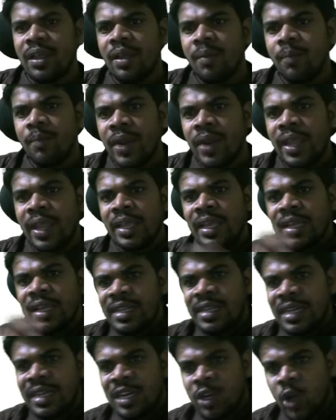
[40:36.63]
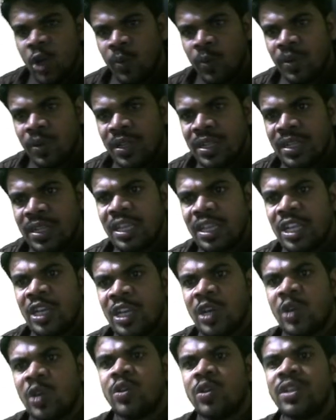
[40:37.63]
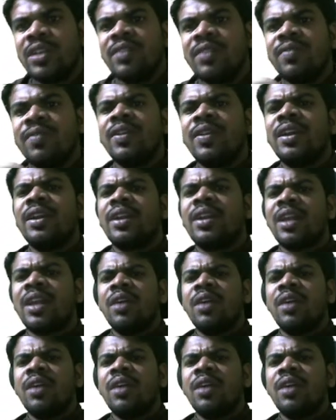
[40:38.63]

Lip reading: Breaking seed dormancy, inducing fruit